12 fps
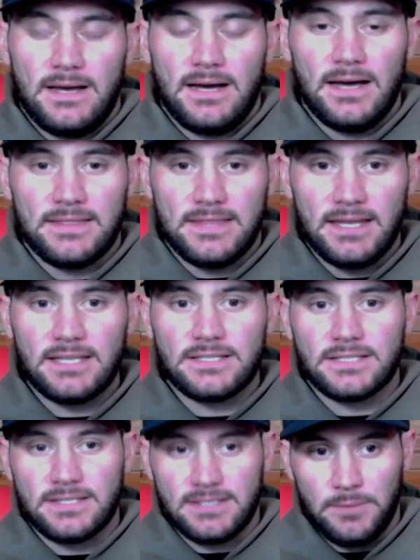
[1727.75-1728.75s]
I think it's
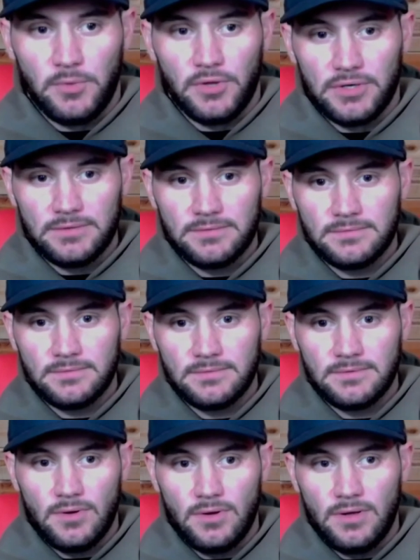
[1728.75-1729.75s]
similar
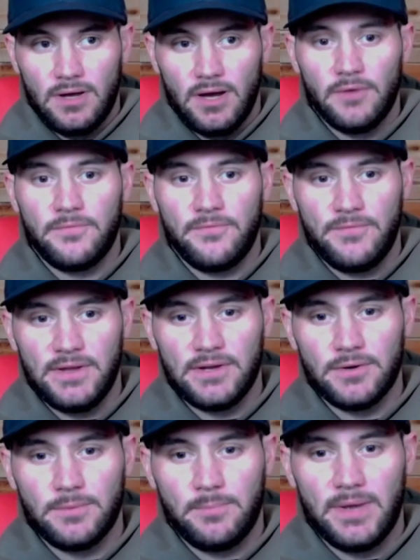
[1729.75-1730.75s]
of
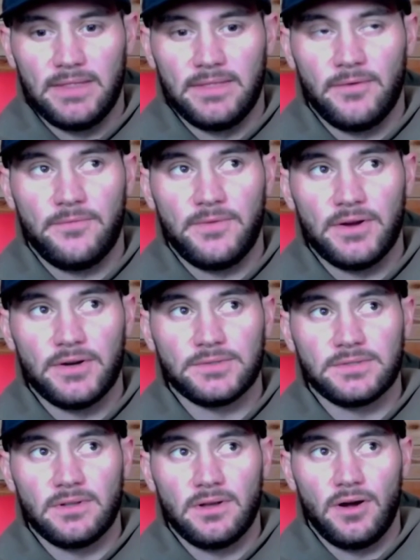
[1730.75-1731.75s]
fear, but the
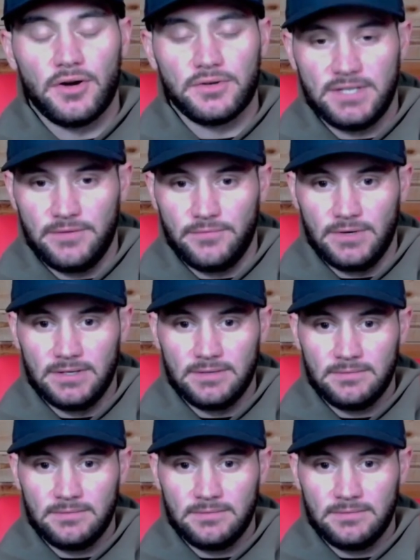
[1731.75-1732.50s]
fears are different.